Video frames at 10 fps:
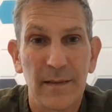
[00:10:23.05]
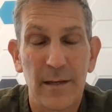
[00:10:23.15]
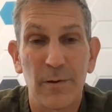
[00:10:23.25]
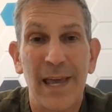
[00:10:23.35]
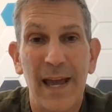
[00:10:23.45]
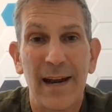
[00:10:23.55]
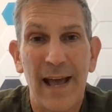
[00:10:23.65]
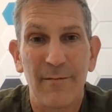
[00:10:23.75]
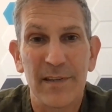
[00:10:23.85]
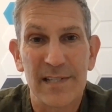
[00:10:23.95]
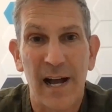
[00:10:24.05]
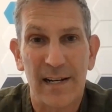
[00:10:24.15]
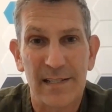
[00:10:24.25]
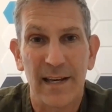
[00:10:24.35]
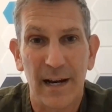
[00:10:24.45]
that you can't have this
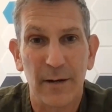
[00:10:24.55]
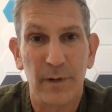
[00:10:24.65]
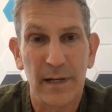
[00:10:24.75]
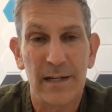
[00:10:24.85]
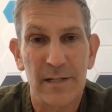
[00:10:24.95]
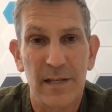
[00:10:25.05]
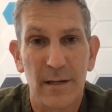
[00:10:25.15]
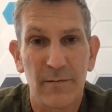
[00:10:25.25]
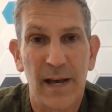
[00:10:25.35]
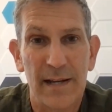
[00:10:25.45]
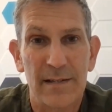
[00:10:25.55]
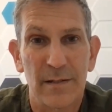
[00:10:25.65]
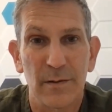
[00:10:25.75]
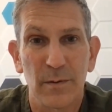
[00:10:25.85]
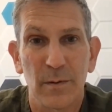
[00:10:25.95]
toxic outrage, that you've got
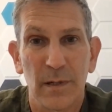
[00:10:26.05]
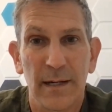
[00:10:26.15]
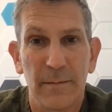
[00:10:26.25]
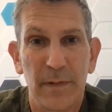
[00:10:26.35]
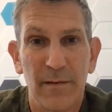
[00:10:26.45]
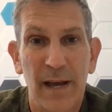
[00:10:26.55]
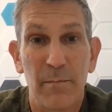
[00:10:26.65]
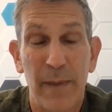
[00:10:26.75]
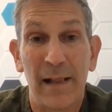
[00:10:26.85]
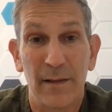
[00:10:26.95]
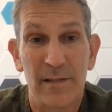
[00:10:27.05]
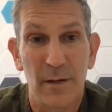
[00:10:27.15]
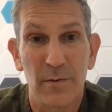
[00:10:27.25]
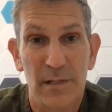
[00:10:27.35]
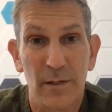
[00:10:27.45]
to
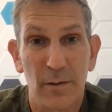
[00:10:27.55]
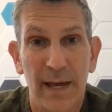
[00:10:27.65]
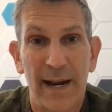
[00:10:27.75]
balance those two.